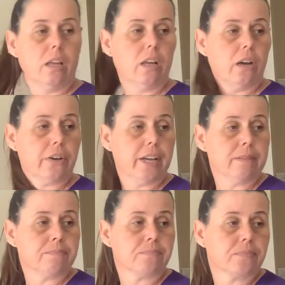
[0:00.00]
Okay,
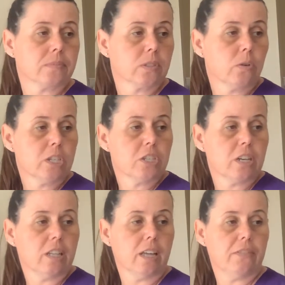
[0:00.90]
question
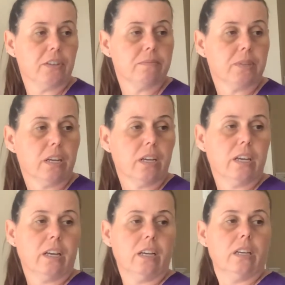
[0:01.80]
11.
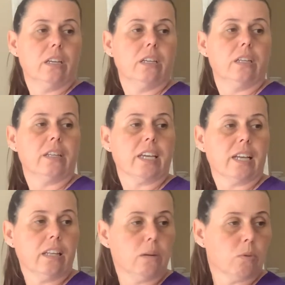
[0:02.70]
They get
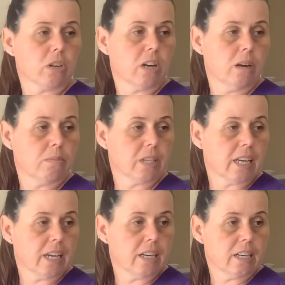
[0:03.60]
a little more
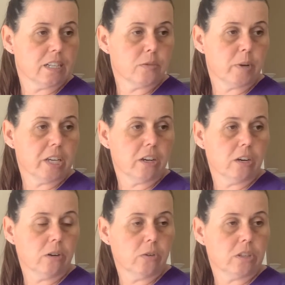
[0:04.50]
complicated as we
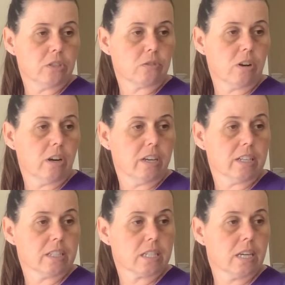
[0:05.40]
go in the
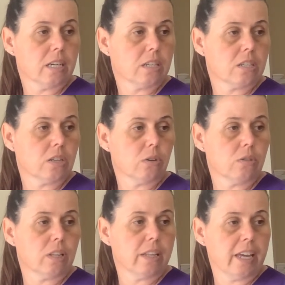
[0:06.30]
drawings. So
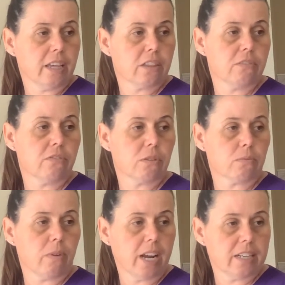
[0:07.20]
the length of the
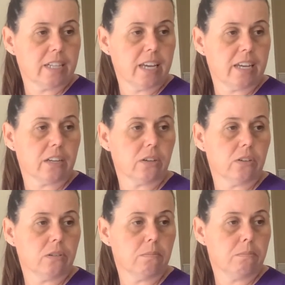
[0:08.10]

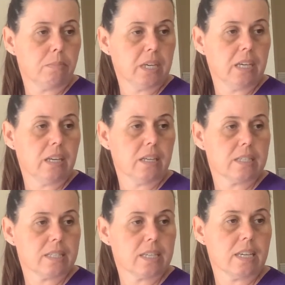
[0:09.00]
rectangle
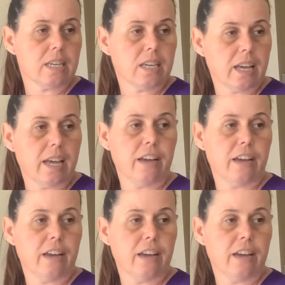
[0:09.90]
BCFE.